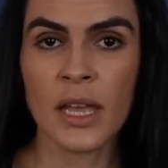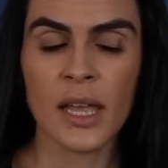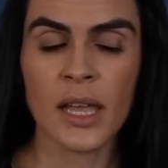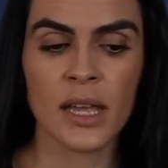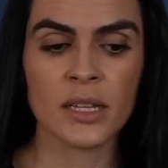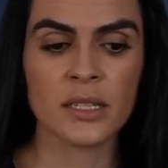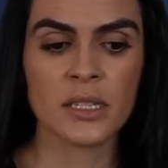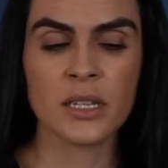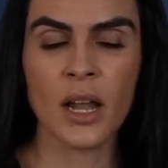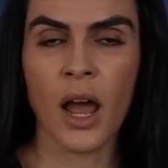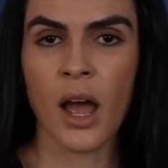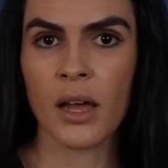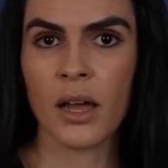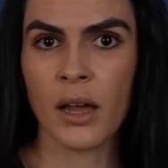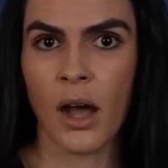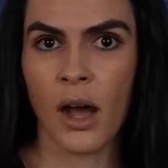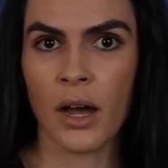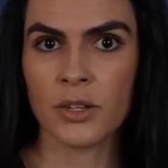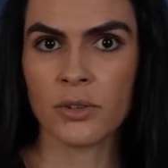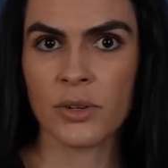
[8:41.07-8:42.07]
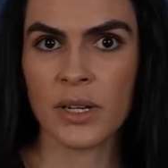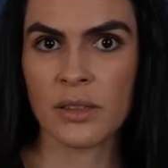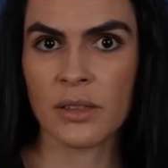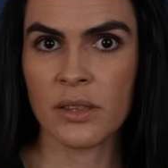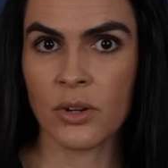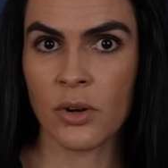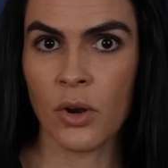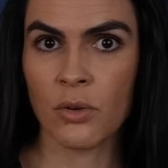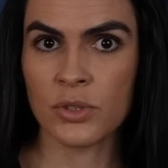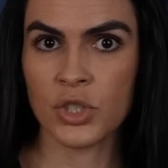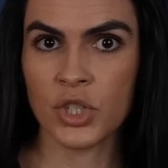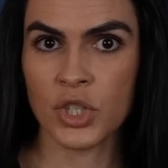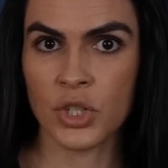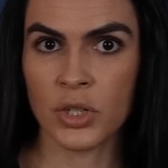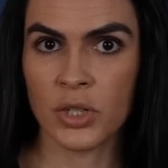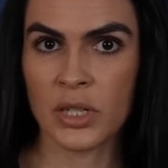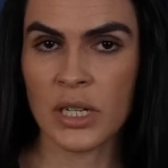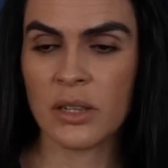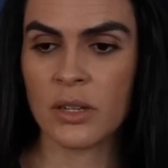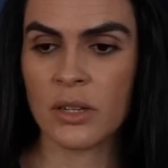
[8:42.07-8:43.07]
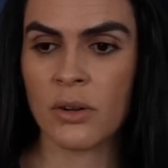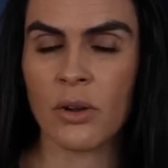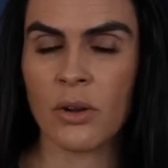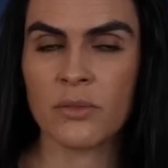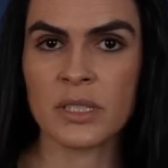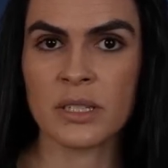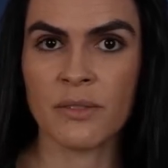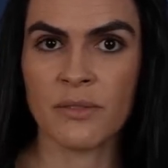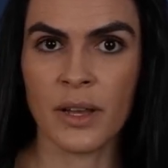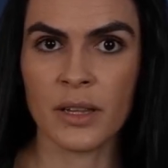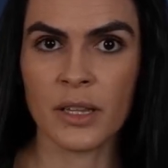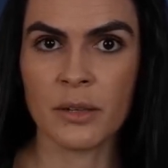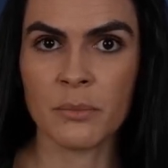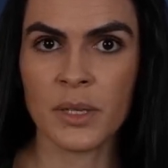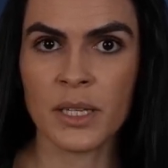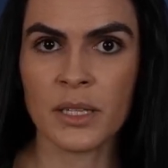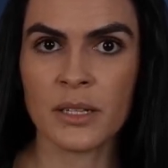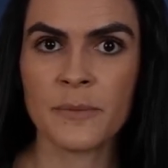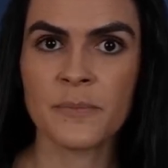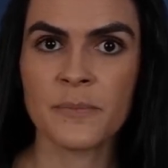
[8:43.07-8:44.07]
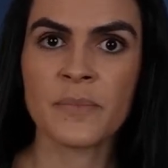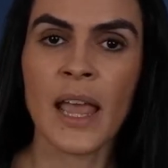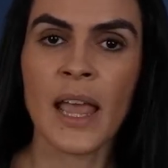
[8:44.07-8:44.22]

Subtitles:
It's not honoring their own journey, their own development,